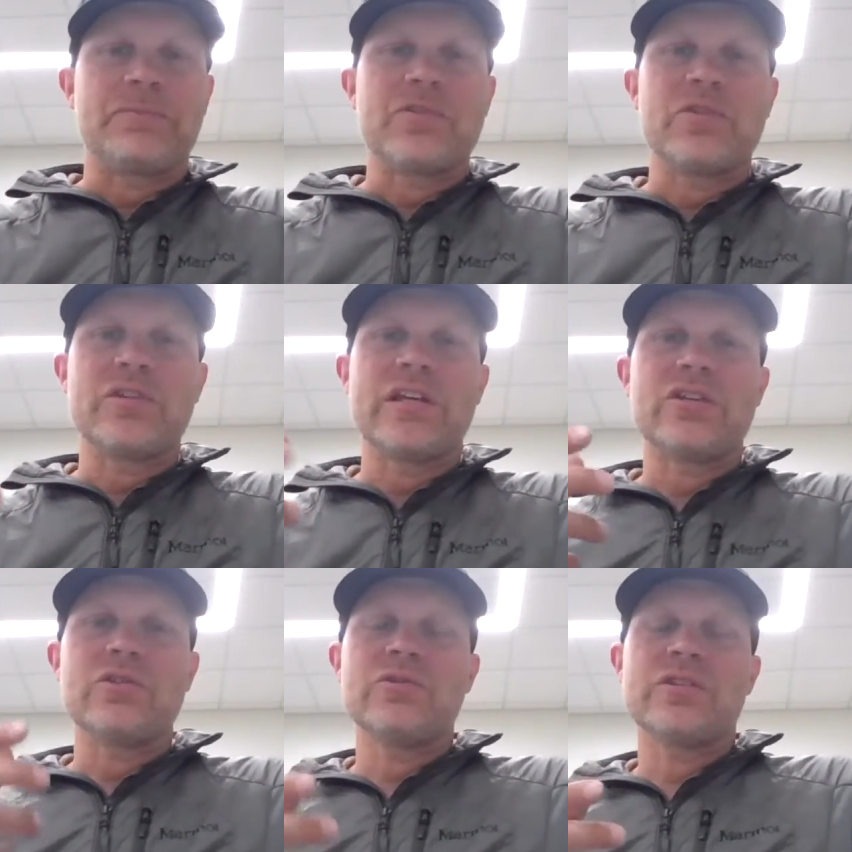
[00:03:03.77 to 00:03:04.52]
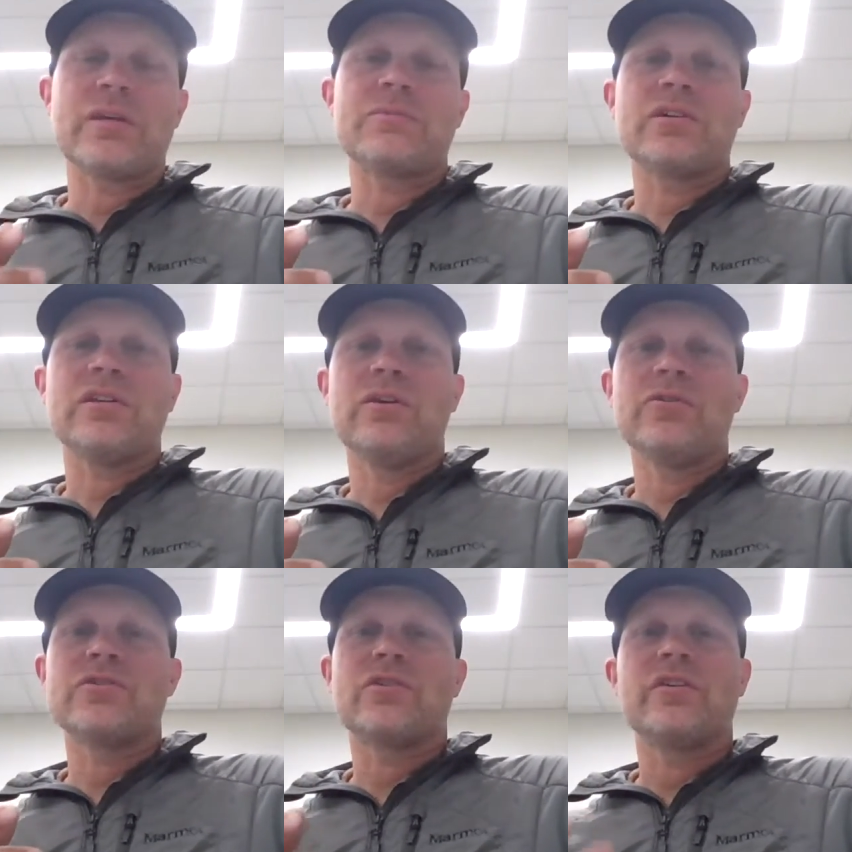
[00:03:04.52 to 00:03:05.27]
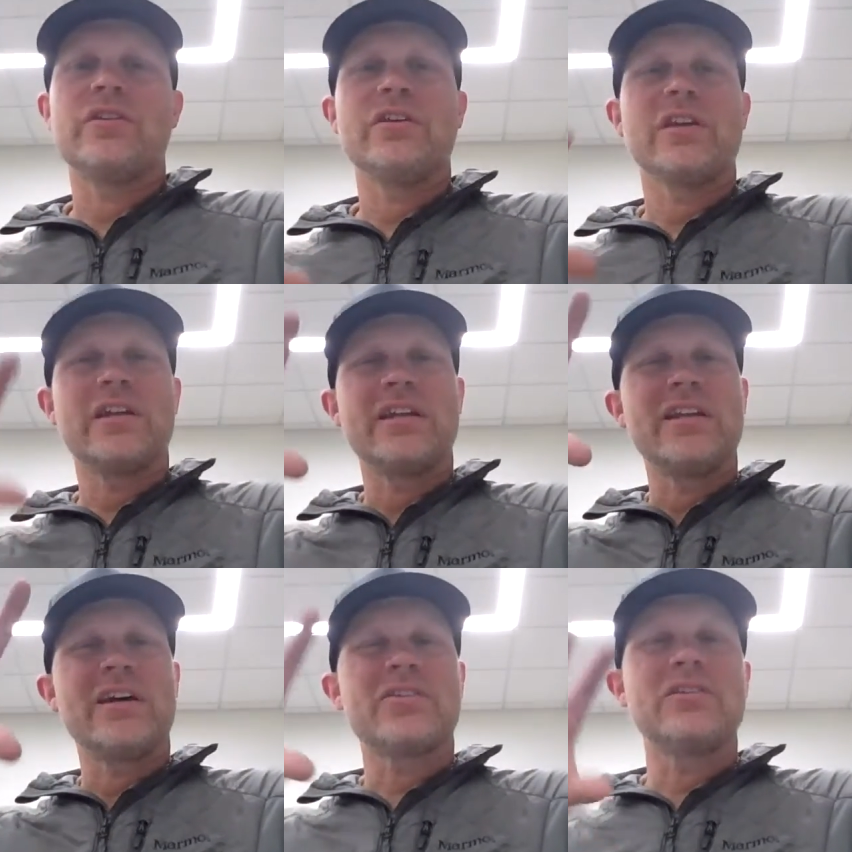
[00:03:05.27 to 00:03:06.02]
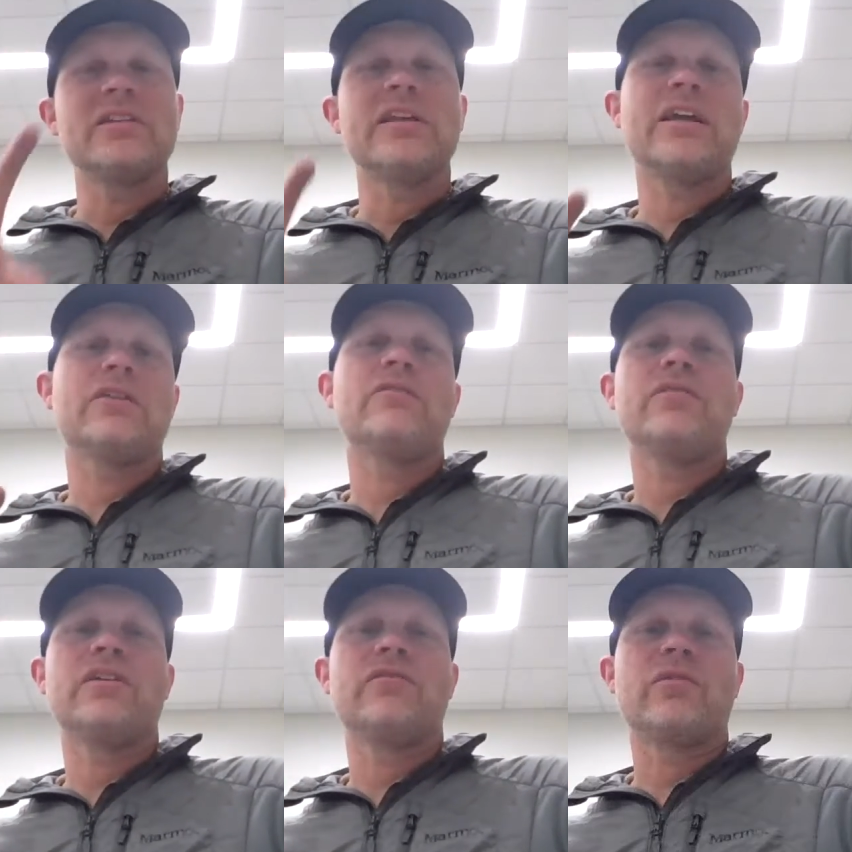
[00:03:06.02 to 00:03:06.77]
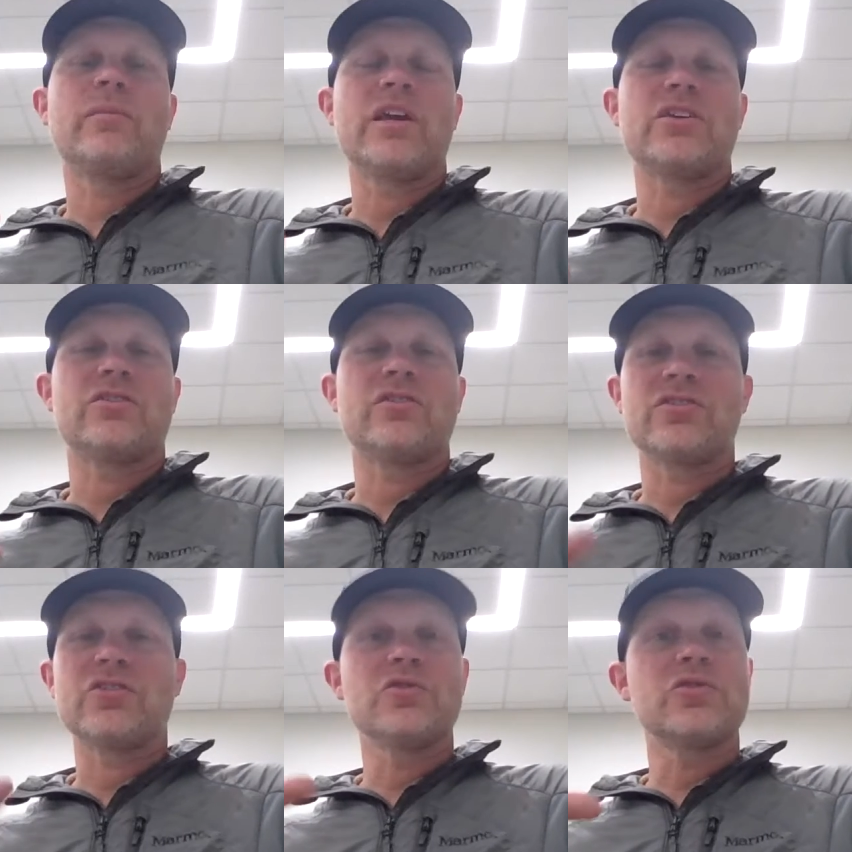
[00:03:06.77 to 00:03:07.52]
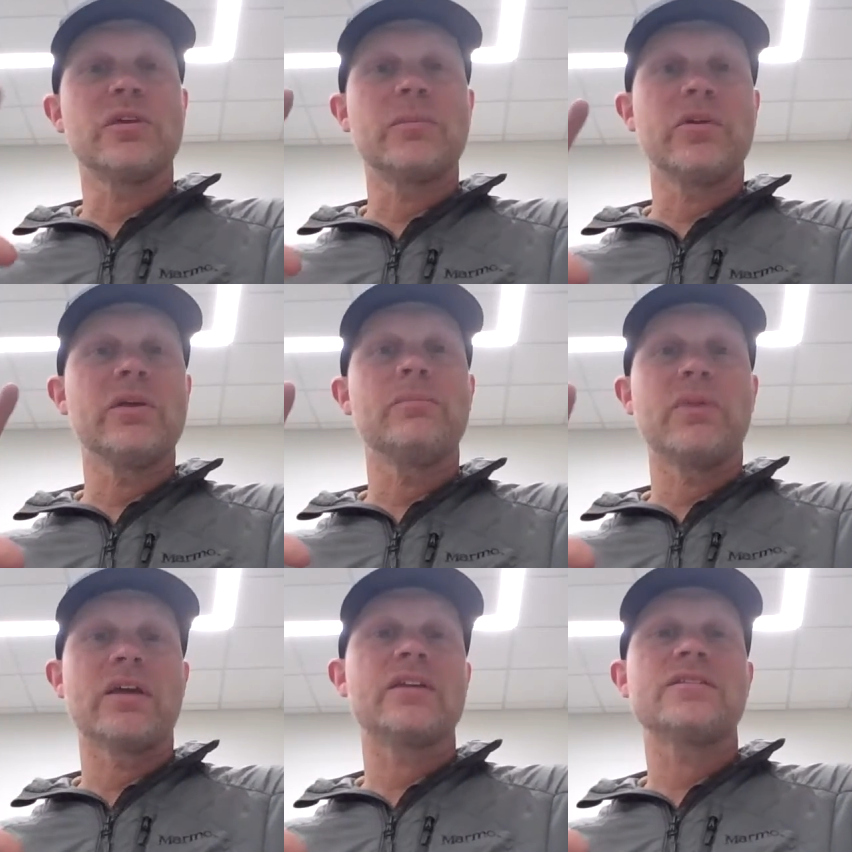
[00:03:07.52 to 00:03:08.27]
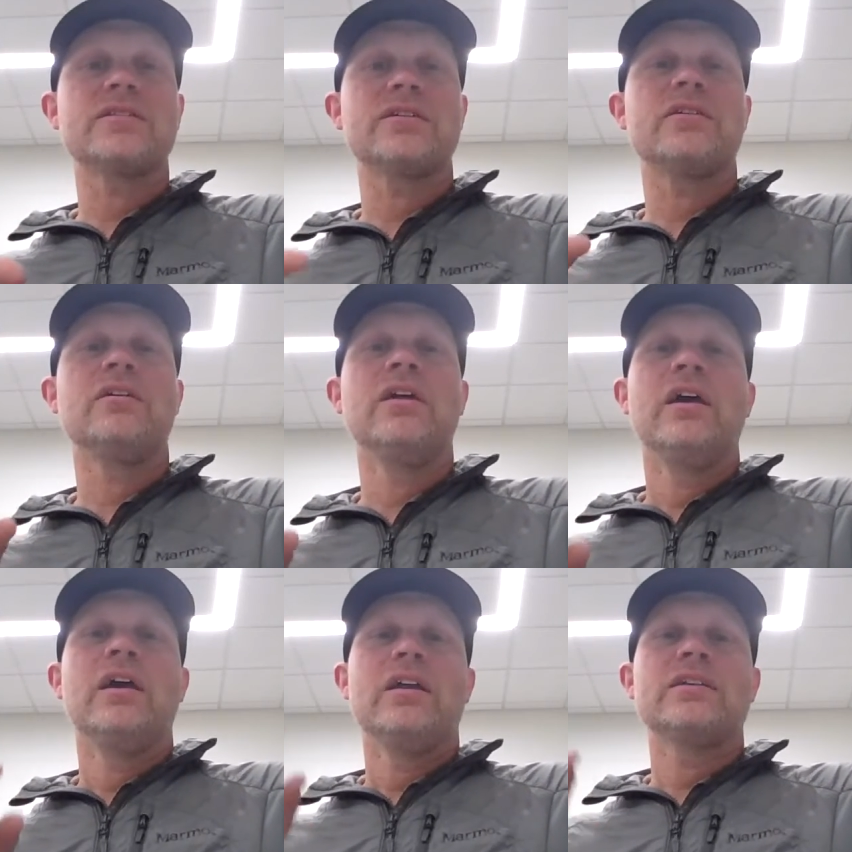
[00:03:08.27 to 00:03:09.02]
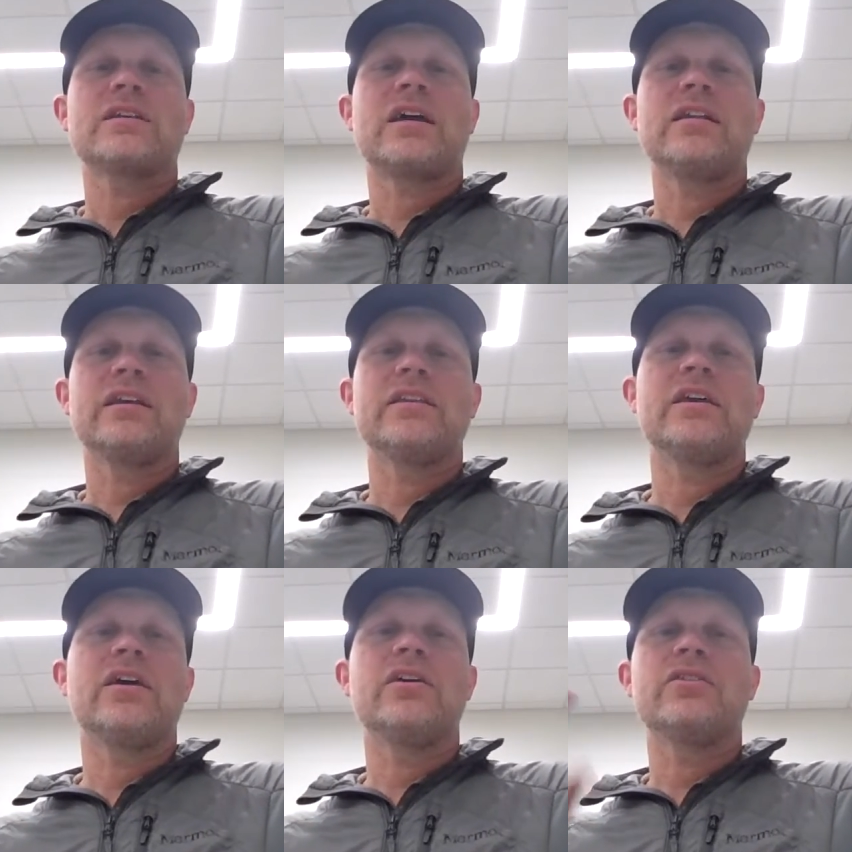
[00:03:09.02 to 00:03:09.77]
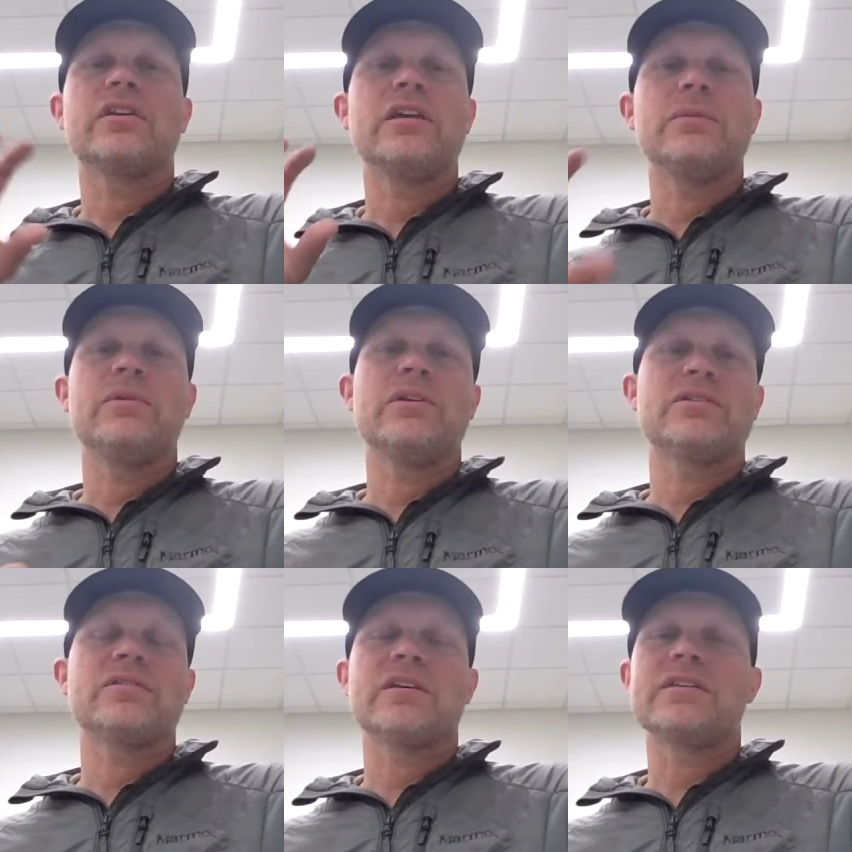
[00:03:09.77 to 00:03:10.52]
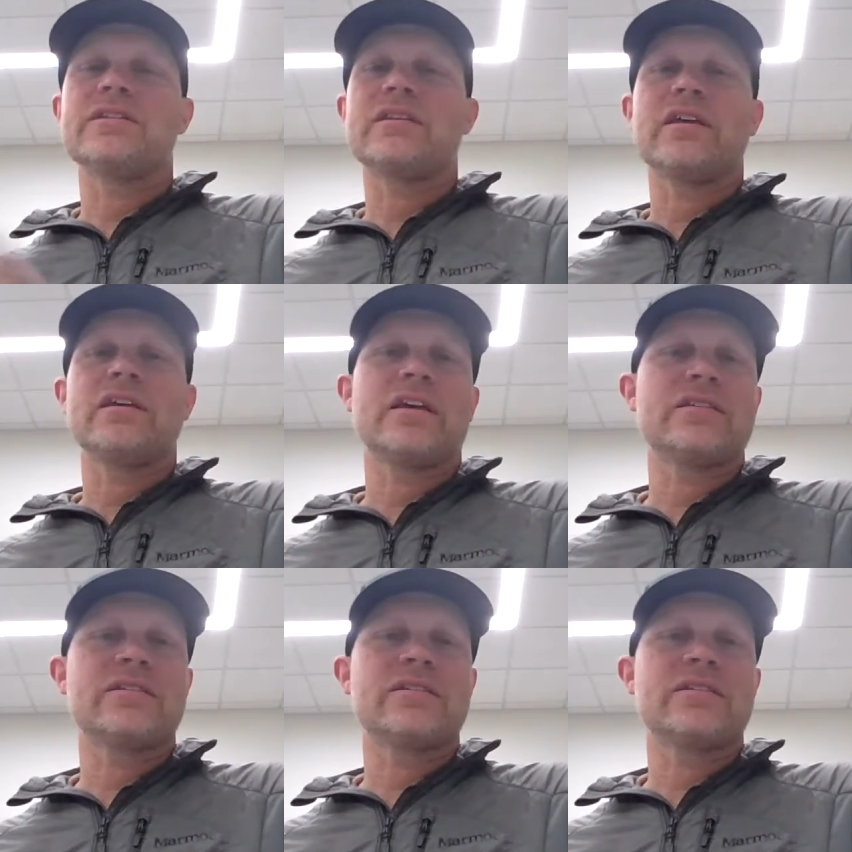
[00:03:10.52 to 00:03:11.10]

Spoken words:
So you take 2 steps closer, and then you get another layer of information that's usually pretty big still. And it's kind of like the other key pieces. Let's say it has